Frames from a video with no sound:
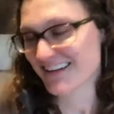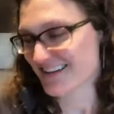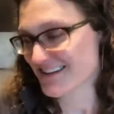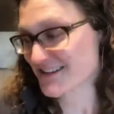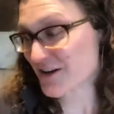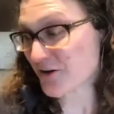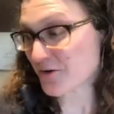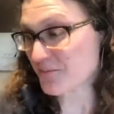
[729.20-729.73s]

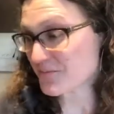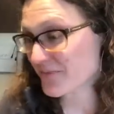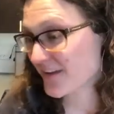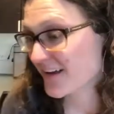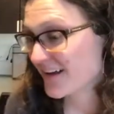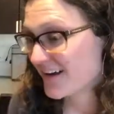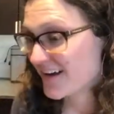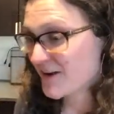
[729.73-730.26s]
So
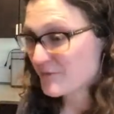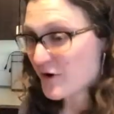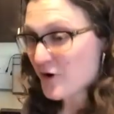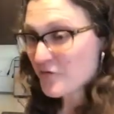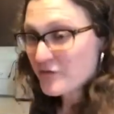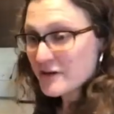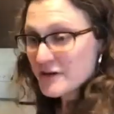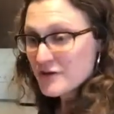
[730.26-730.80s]

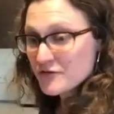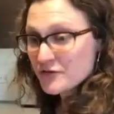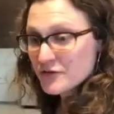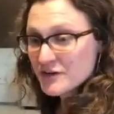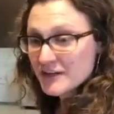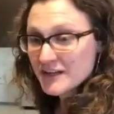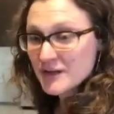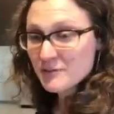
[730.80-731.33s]
hopefully you've
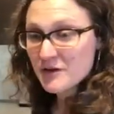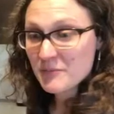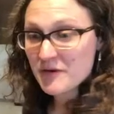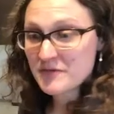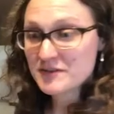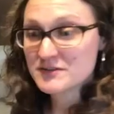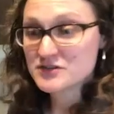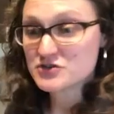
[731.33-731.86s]
learned a little bit
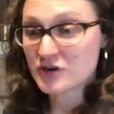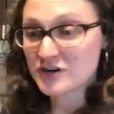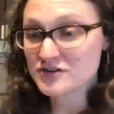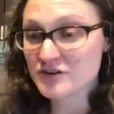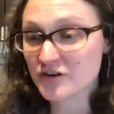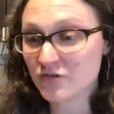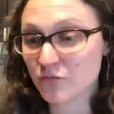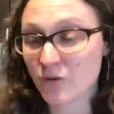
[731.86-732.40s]
about the
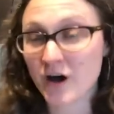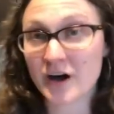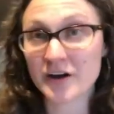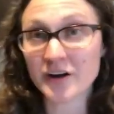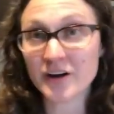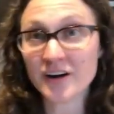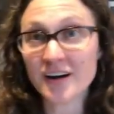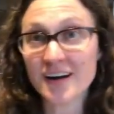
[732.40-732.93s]
structure of
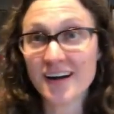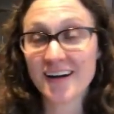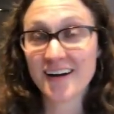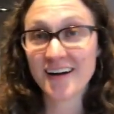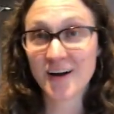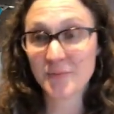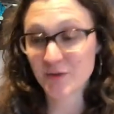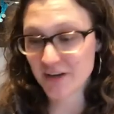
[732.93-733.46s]
water,
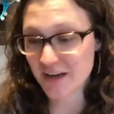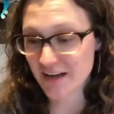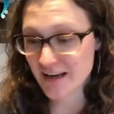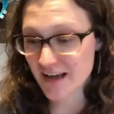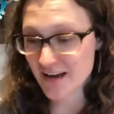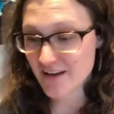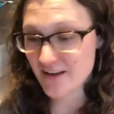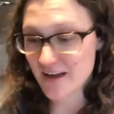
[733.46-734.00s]
looking
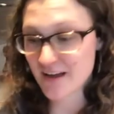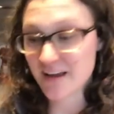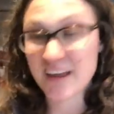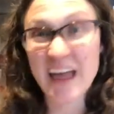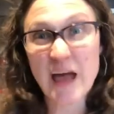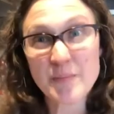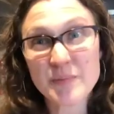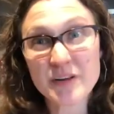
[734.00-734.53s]
at
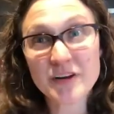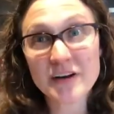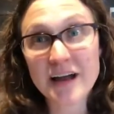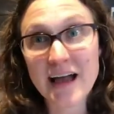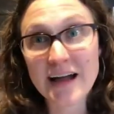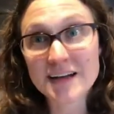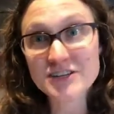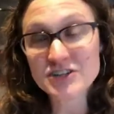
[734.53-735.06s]
capillary
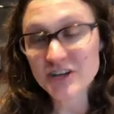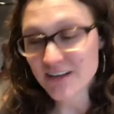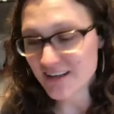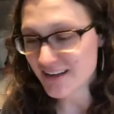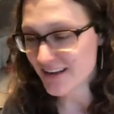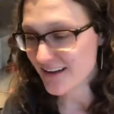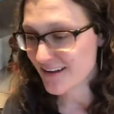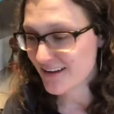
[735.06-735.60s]

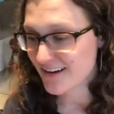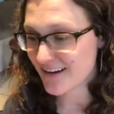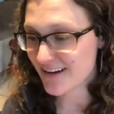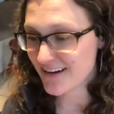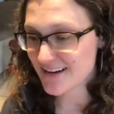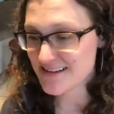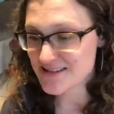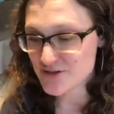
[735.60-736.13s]
action,
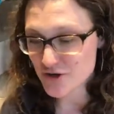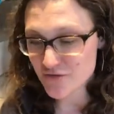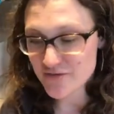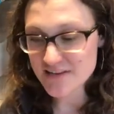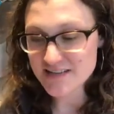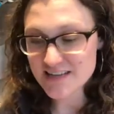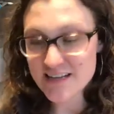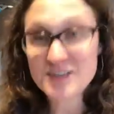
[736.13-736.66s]

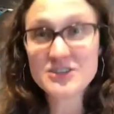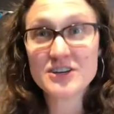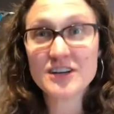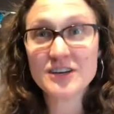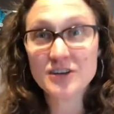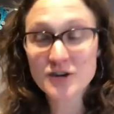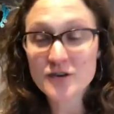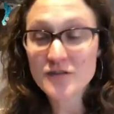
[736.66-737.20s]
surface
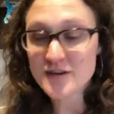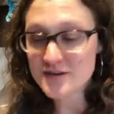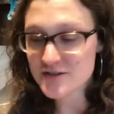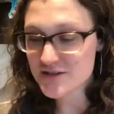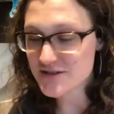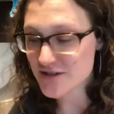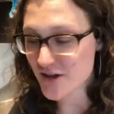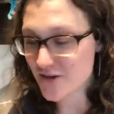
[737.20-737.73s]
tension,
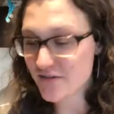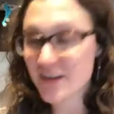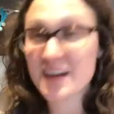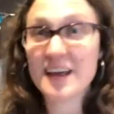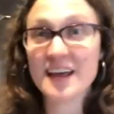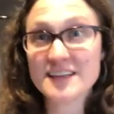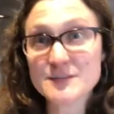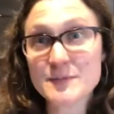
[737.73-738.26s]
universal solvent,
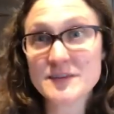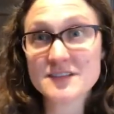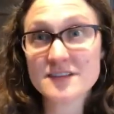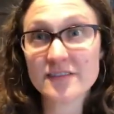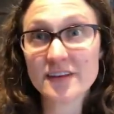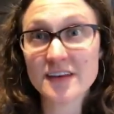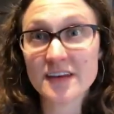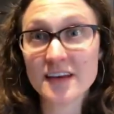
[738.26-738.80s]
and
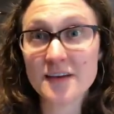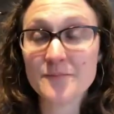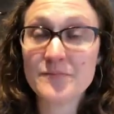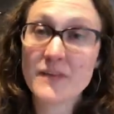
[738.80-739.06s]
specific heat.